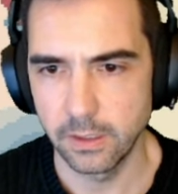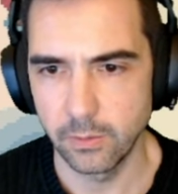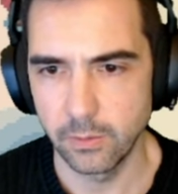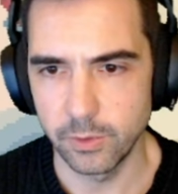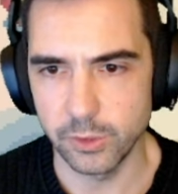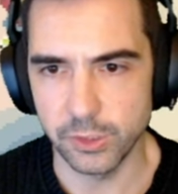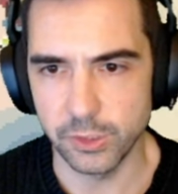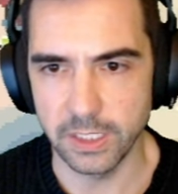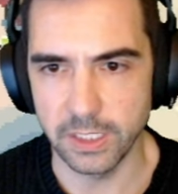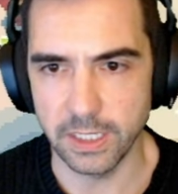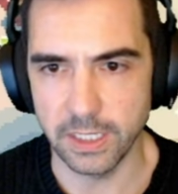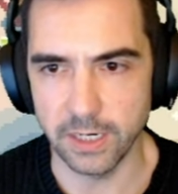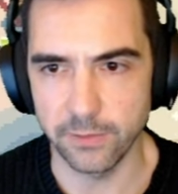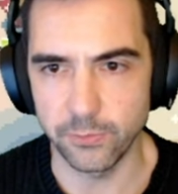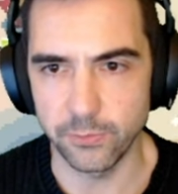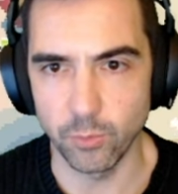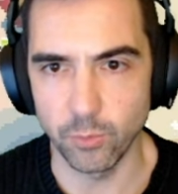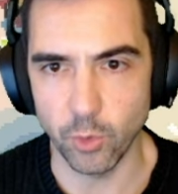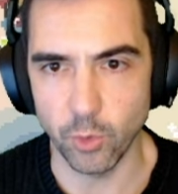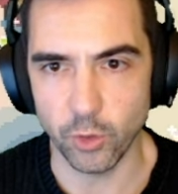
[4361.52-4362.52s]
We just need to get a
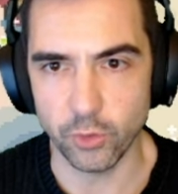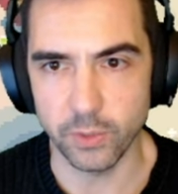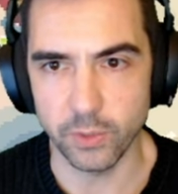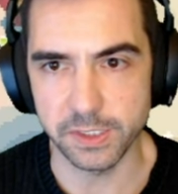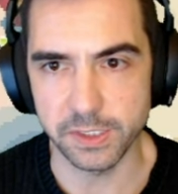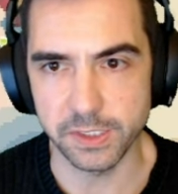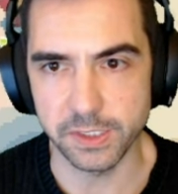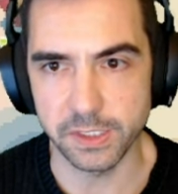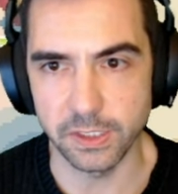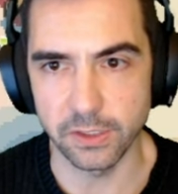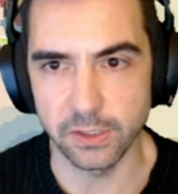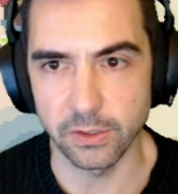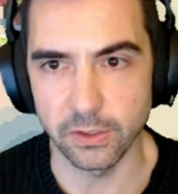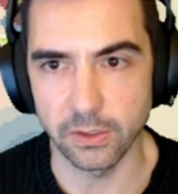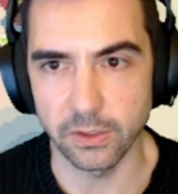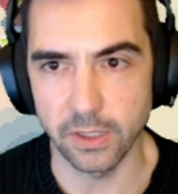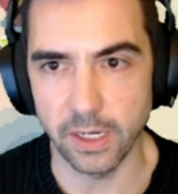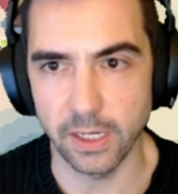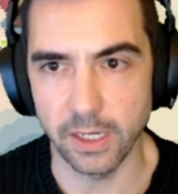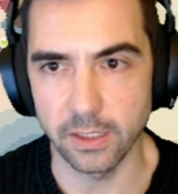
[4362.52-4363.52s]
few more crits
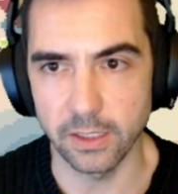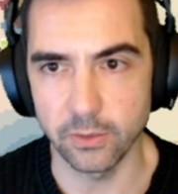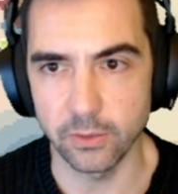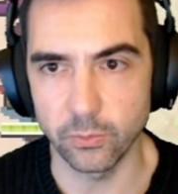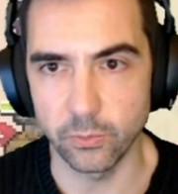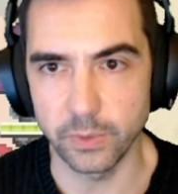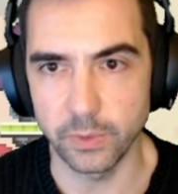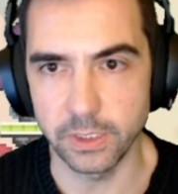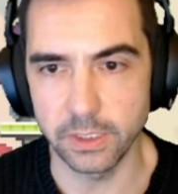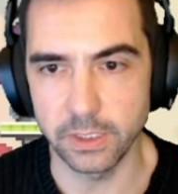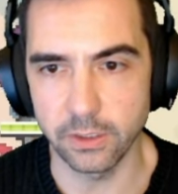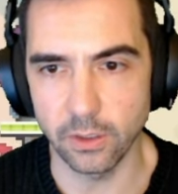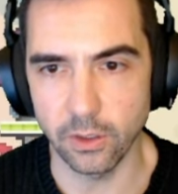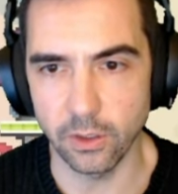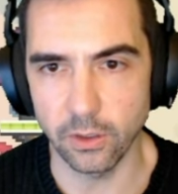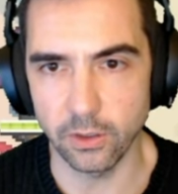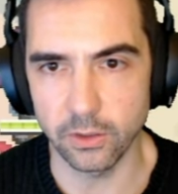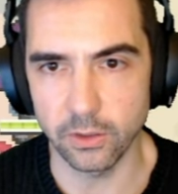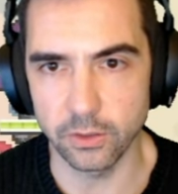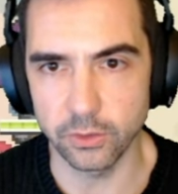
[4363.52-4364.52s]
here, and we
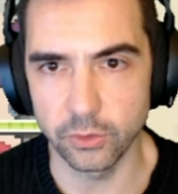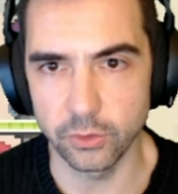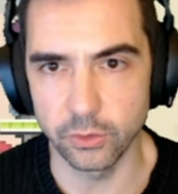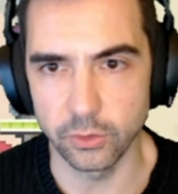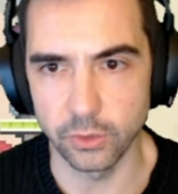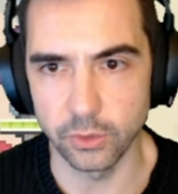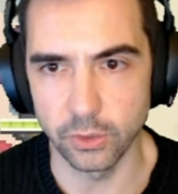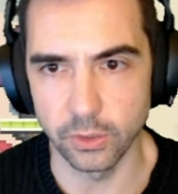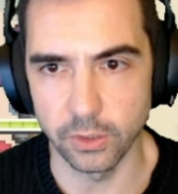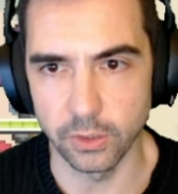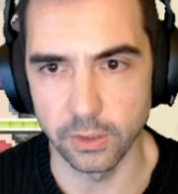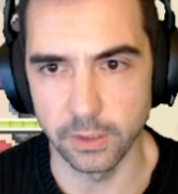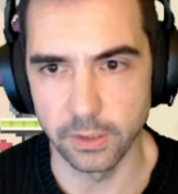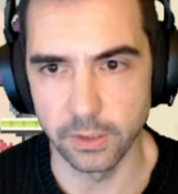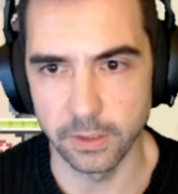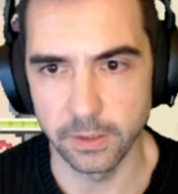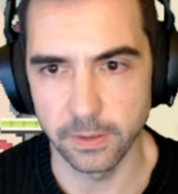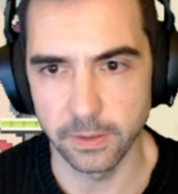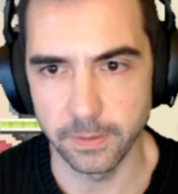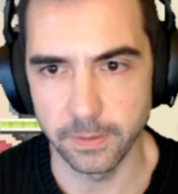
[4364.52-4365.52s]
are good.